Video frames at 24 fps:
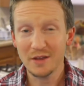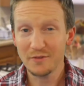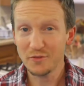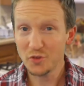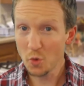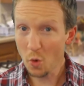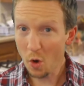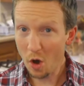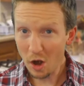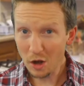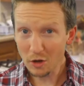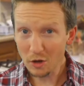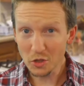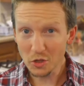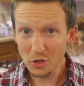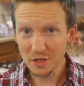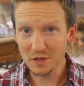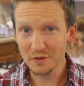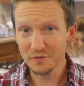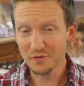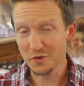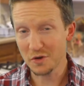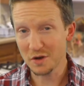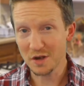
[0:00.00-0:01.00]
if you are
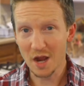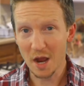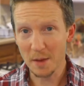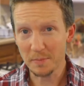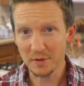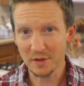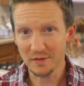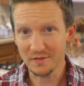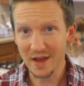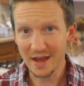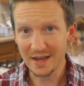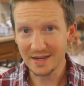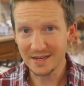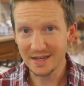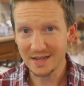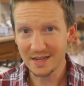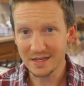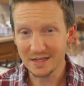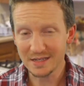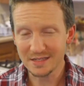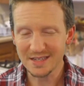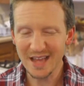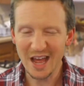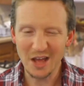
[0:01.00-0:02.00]
looking for a couple of
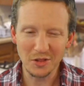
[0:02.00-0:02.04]
ideas,